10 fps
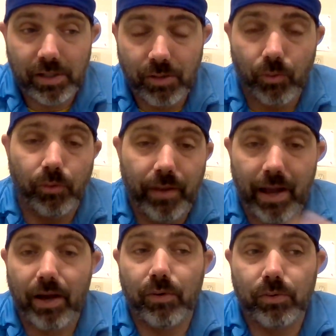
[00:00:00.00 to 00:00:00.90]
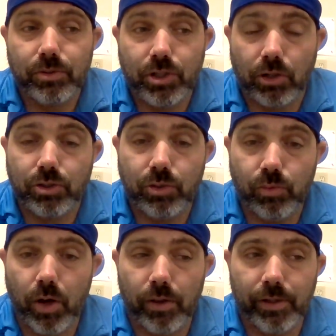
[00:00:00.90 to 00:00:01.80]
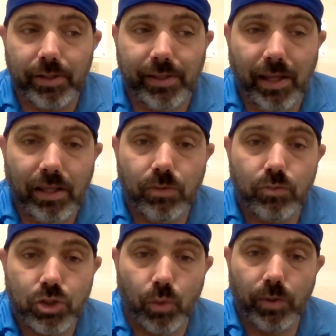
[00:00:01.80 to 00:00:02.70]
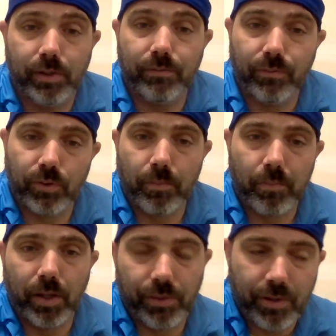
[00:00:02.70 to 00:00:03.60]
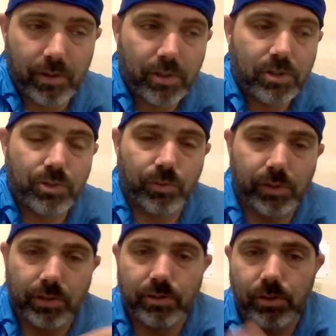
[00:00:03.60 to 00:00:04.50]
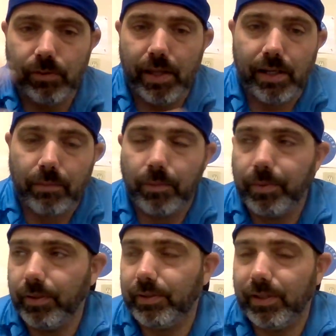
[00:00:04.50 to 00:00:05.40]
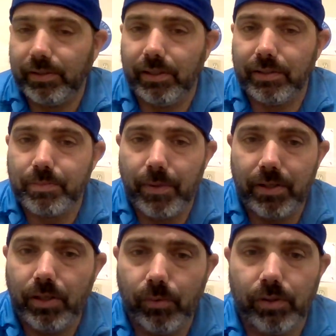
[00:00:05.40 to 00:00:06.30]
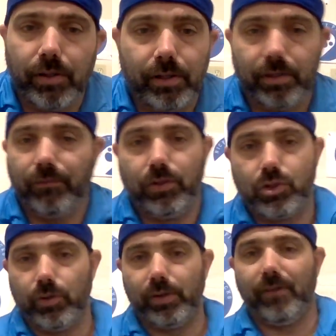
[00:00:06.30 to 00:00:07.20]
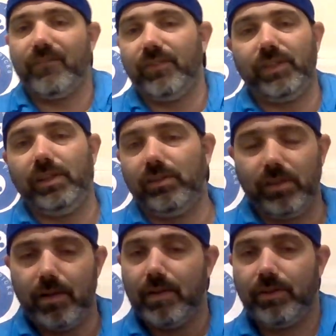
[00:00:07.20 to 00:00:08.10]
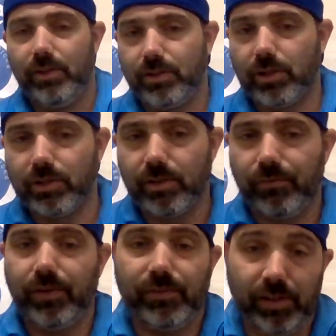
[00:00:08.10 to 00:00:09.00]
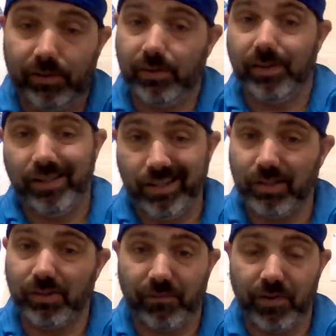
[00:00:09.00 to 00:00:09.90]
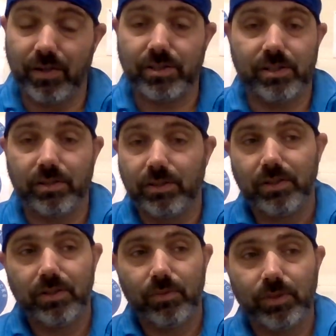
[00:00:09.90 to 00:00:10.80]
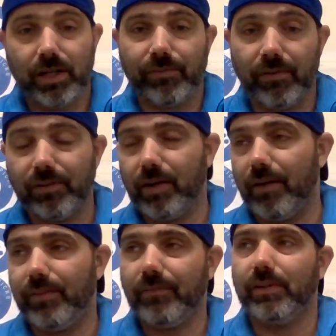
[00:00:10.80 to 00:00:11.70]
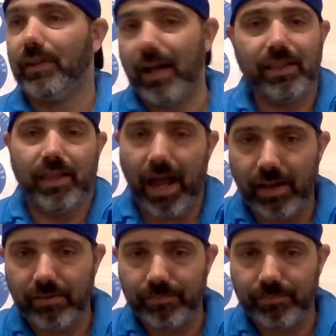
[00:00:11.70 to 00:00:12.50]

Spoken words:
it will now charge you on the day you joined for the month. So it doesn't do that double billing thing that it's been doing. Like, if you join on the 15th, you get charged on the 15th and then again on the 1st, which I've never liked that.